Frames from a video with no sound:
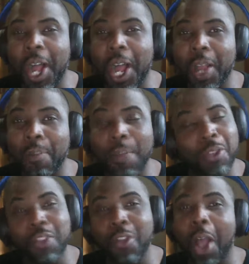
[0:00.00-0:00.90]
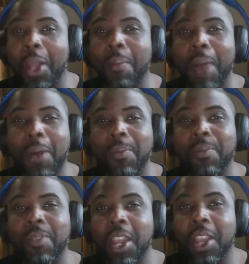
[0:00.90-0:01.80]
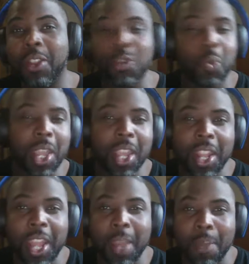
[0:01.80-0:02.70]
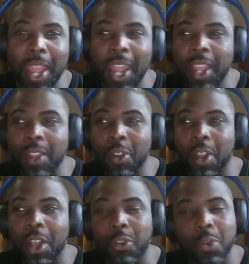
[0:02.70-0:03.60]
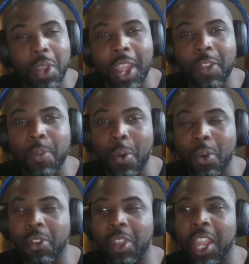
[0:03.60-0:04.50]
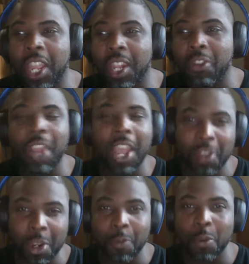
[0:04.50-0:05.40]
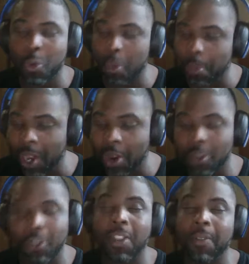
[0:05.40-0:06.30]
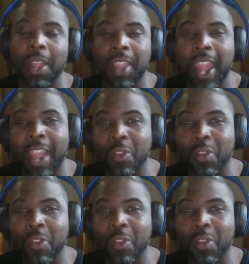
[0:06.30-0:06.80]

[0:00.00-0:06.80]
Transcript: basically talking about this week in the NBA 2K Sports League, and then she has interviews with players and stuff like that.